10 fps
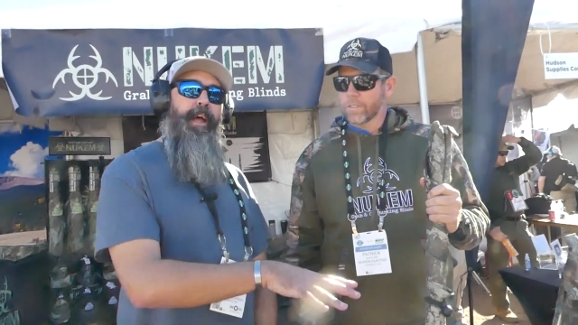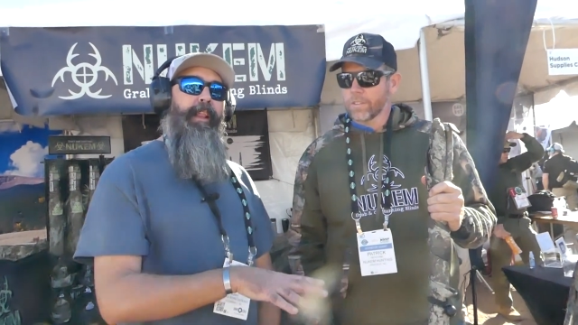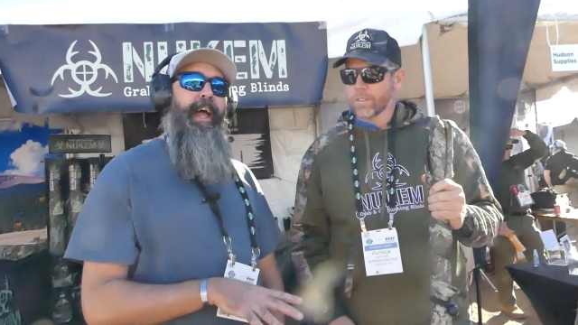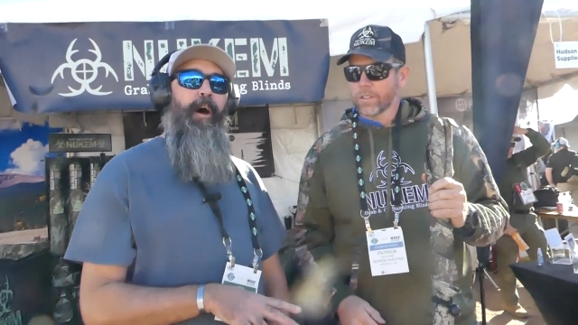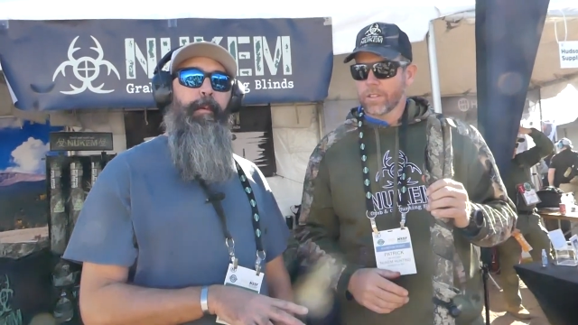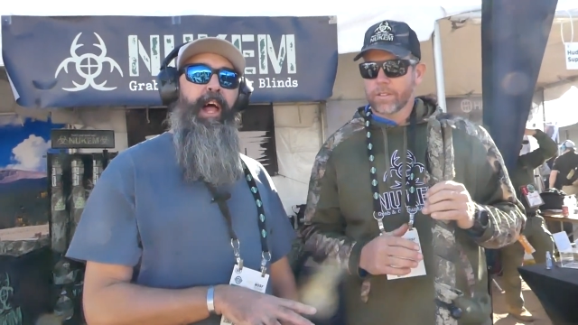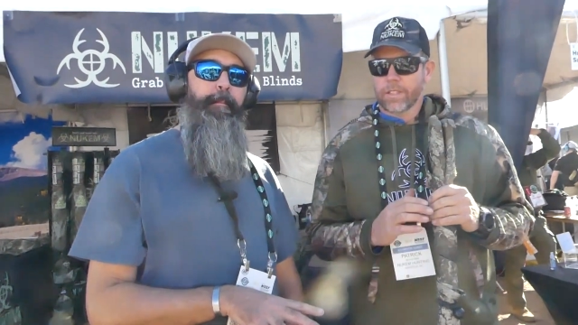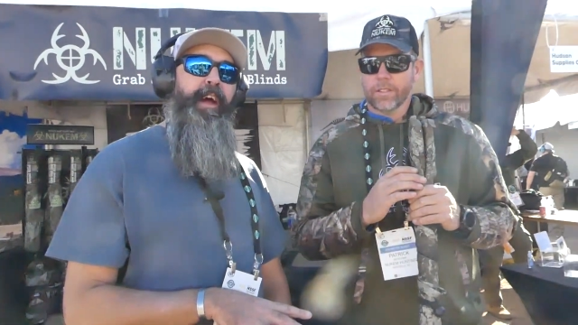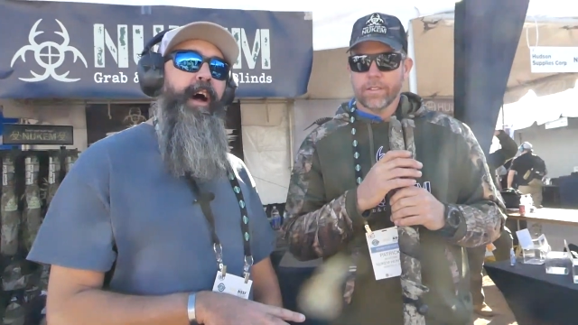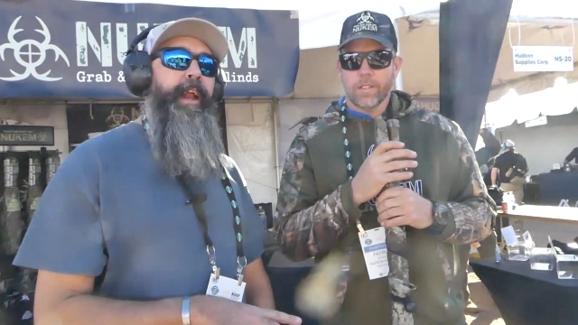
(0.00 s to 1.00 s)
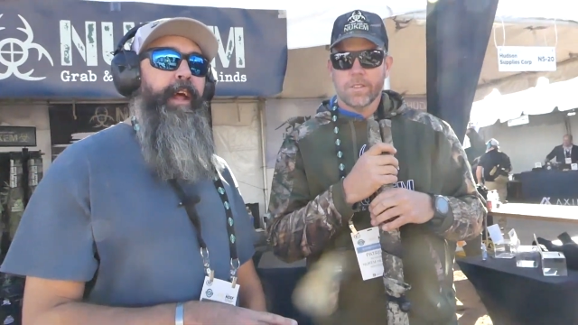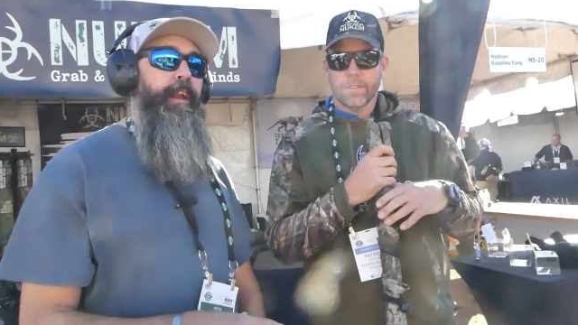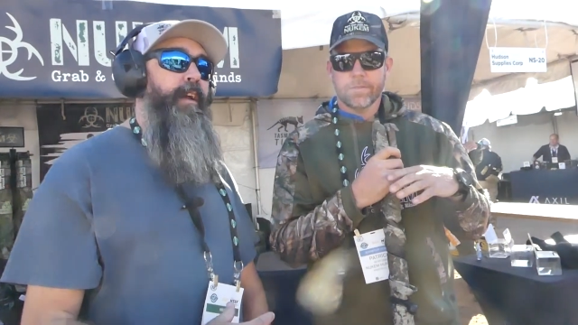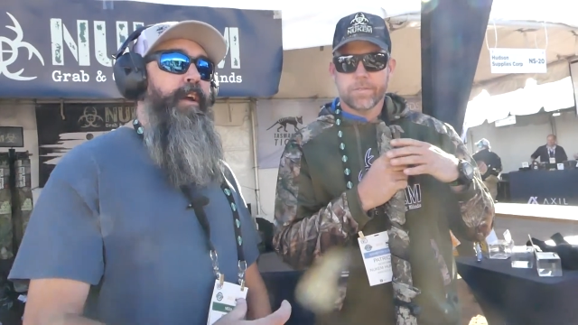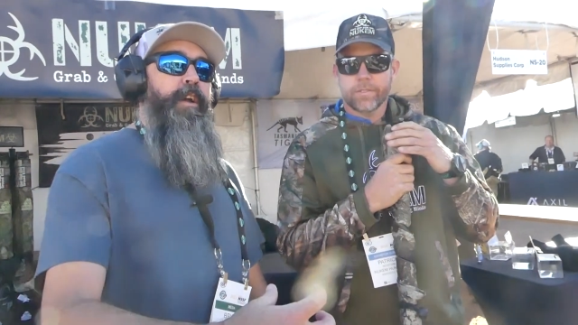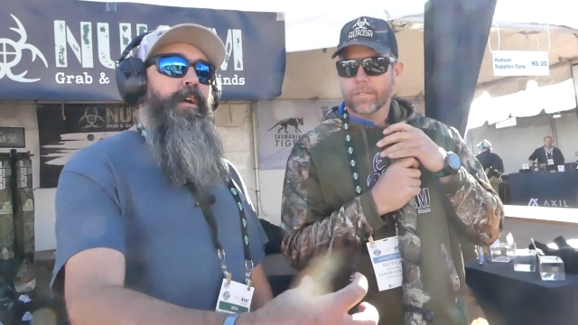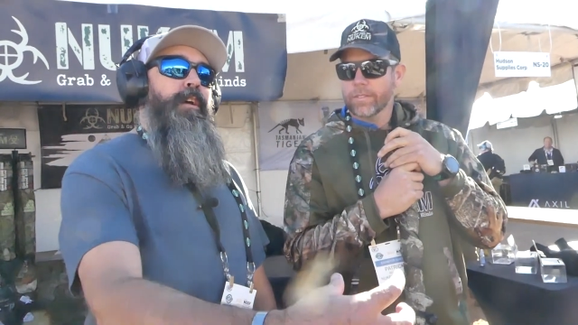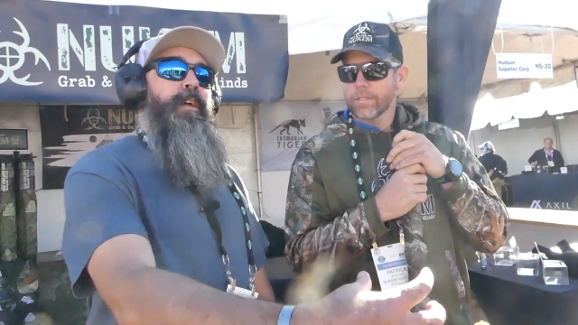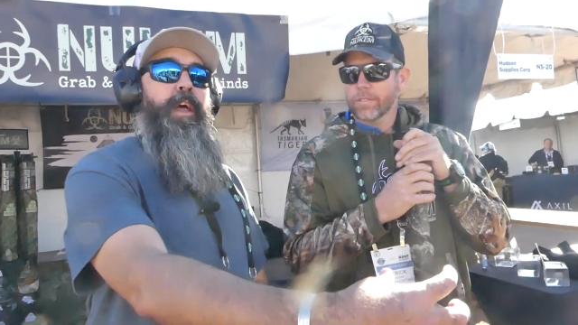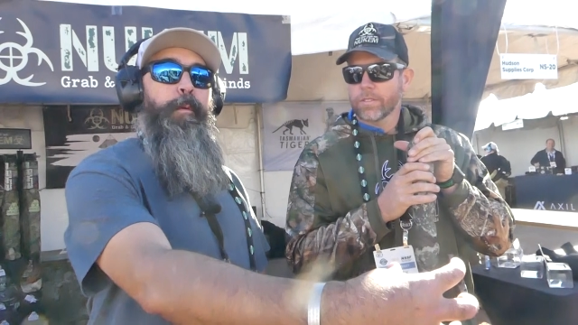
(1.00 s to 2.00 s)
Speaker 1: lay a layout blind behind it,
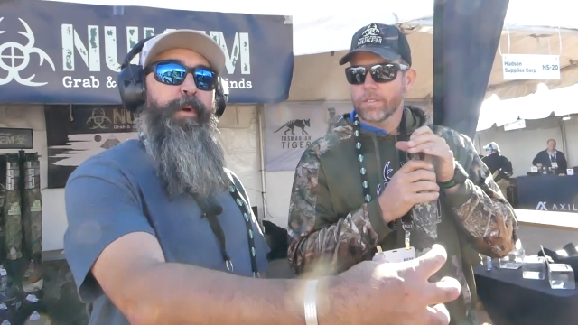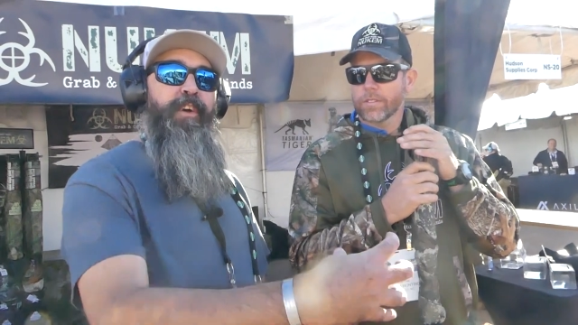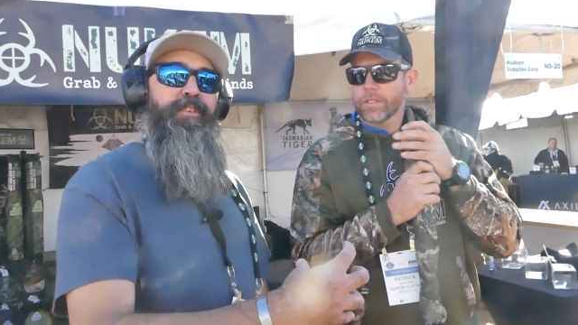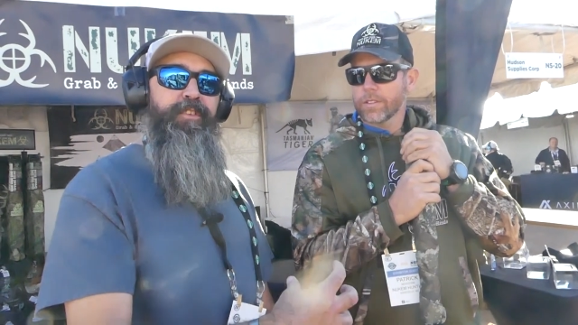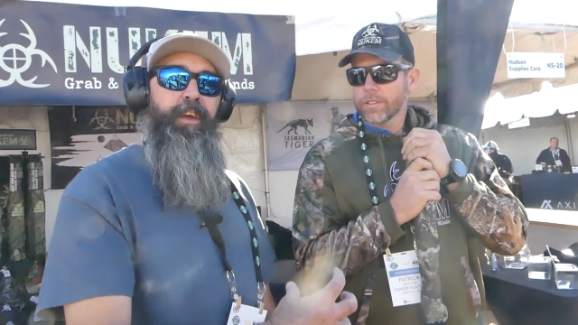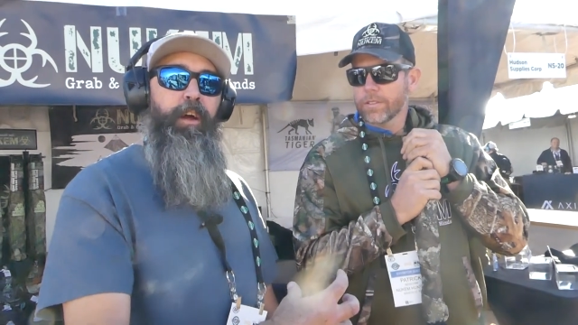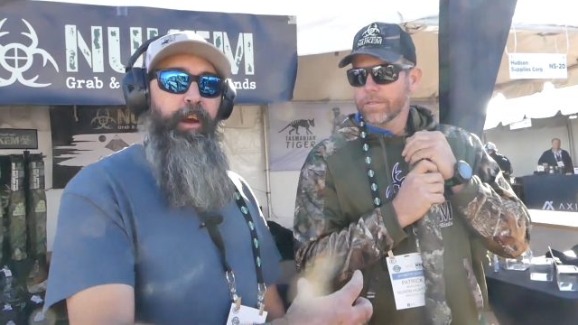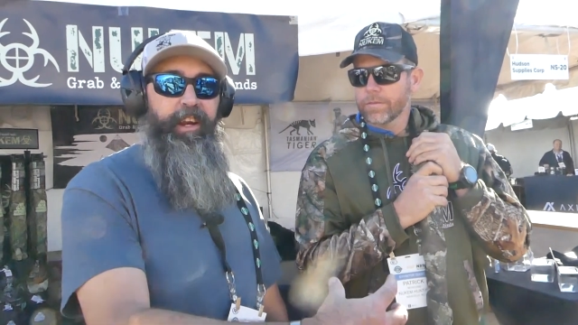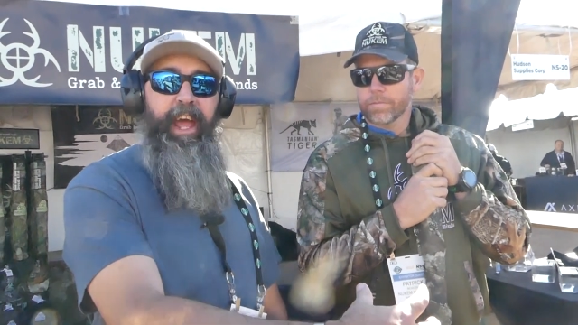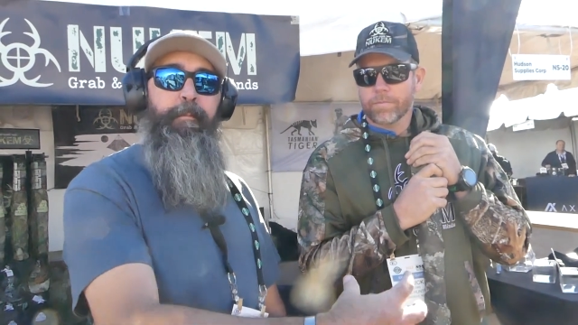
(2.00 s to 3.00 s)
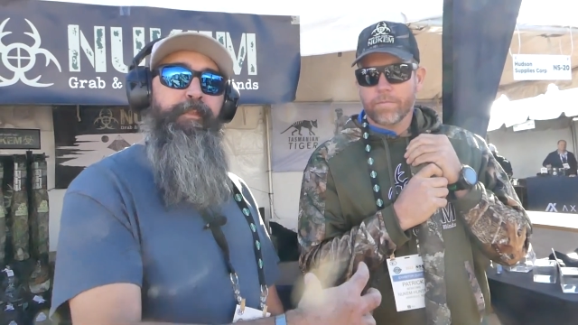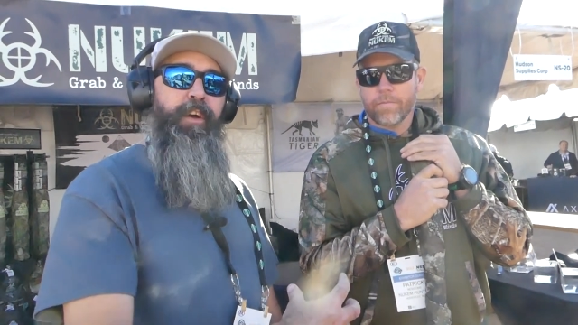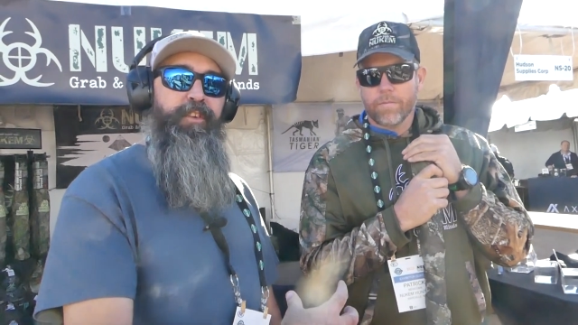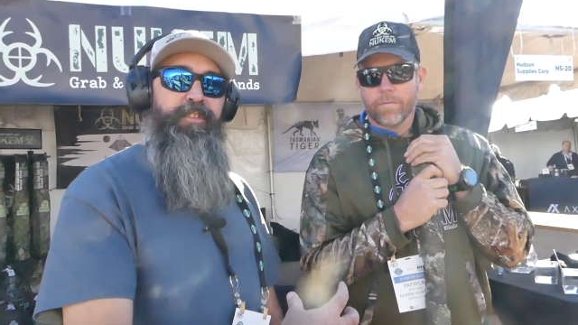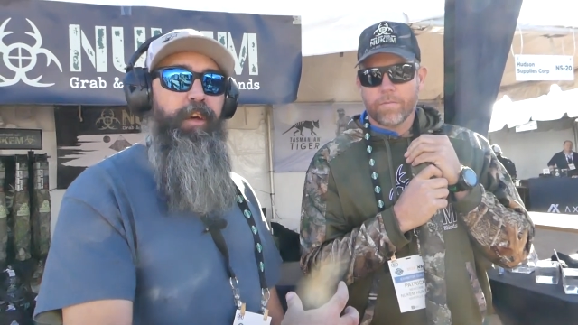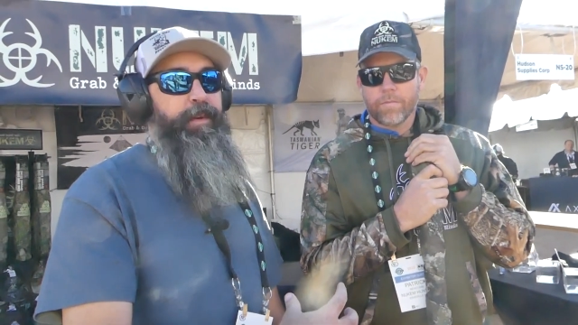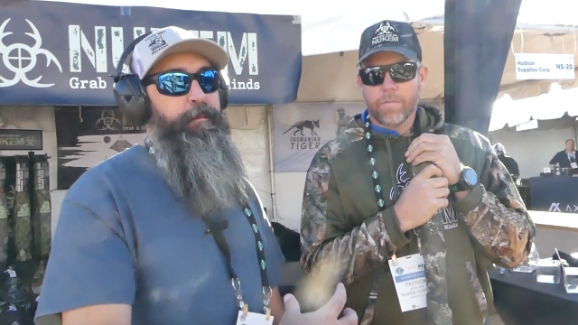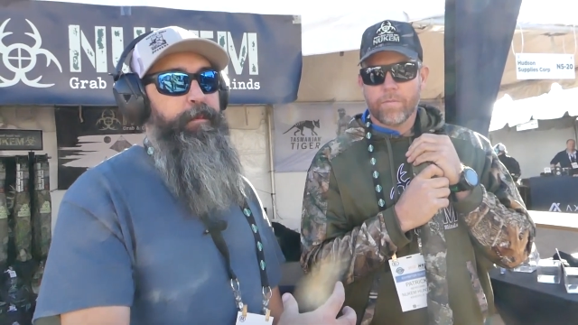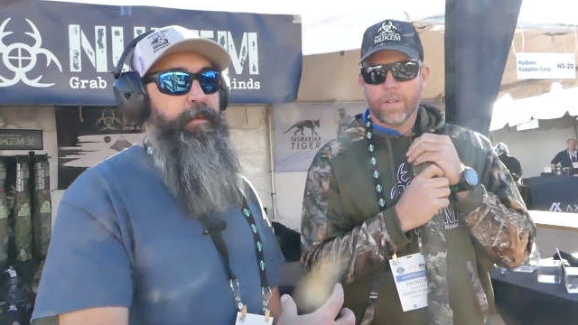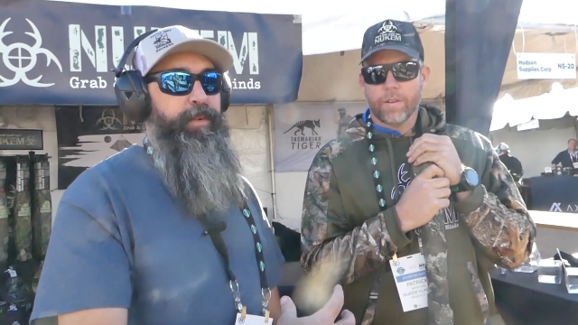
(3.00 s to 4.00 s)
and to brush yourself or camouflage yourself in
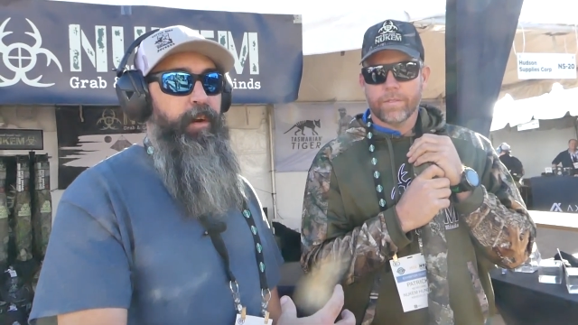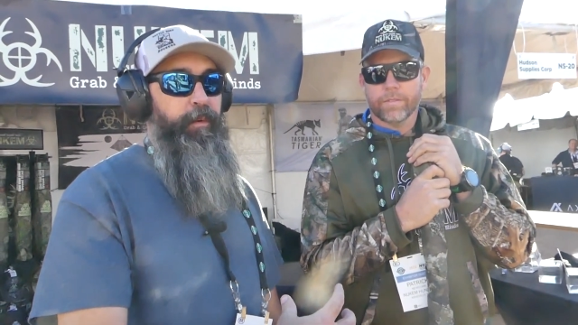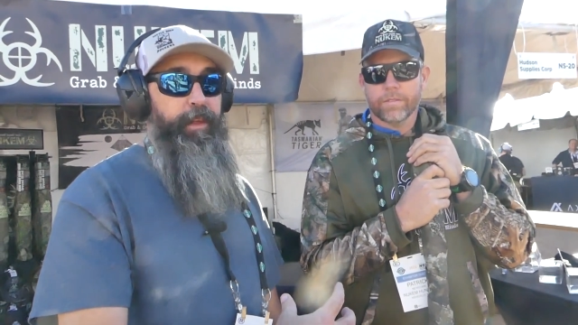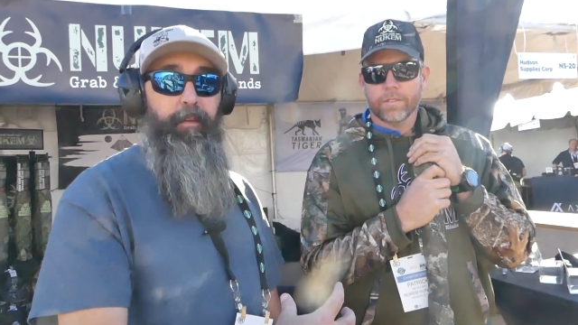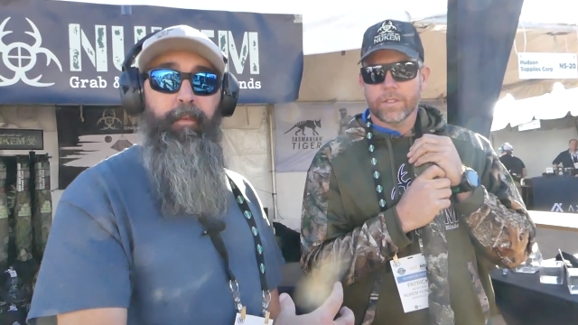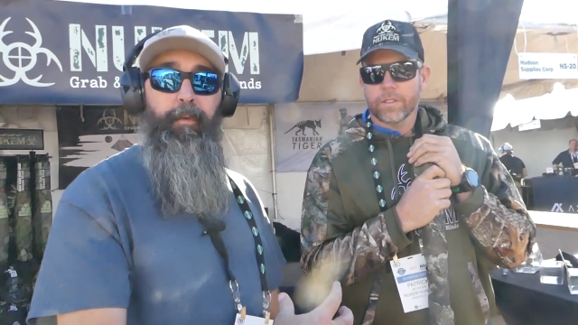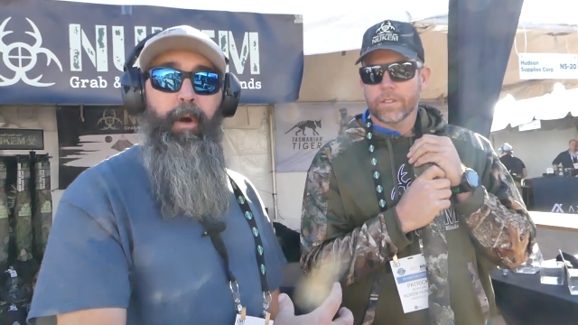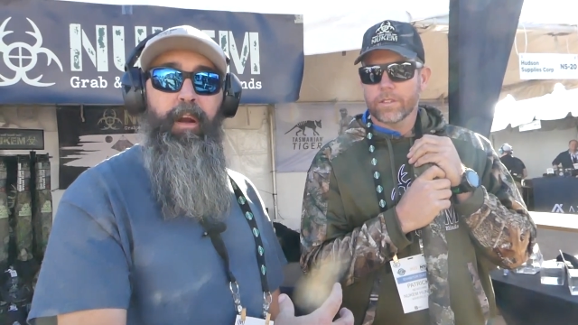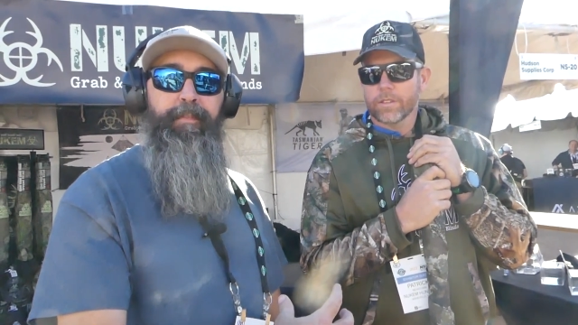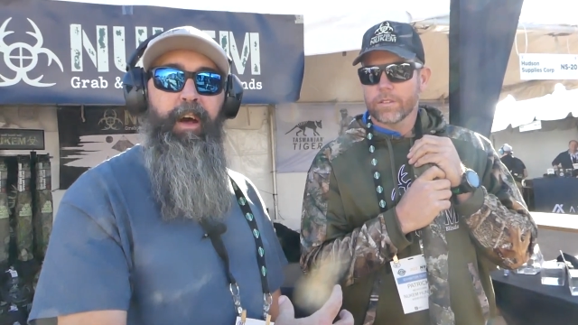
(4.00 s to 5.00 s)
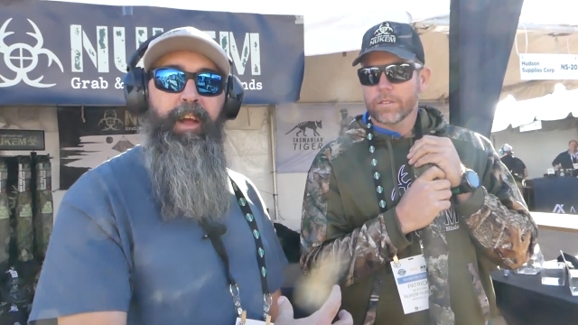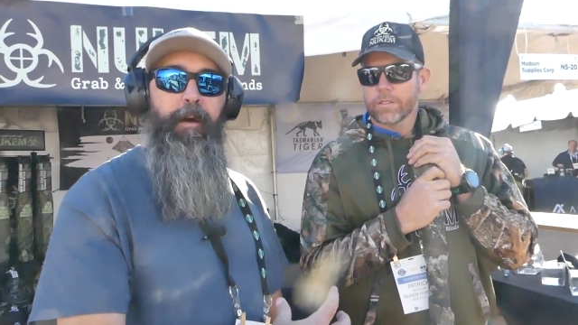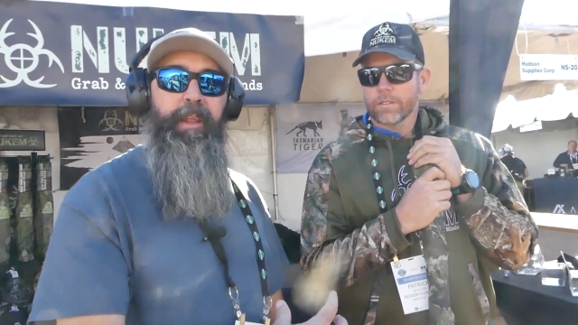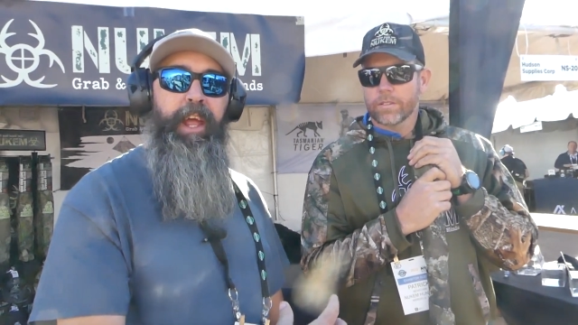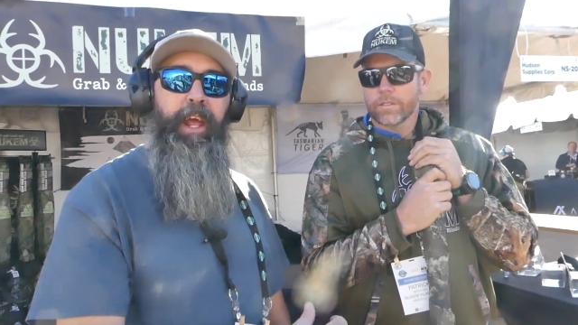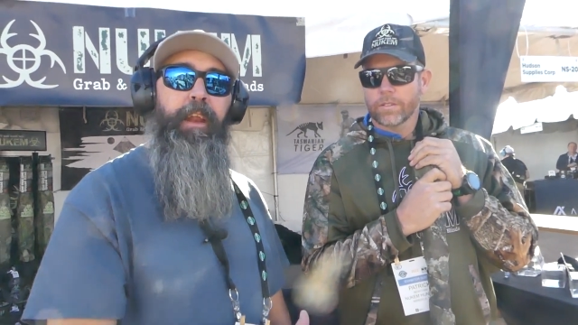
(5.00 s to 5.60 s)
from the front with a with waterfowl coming in,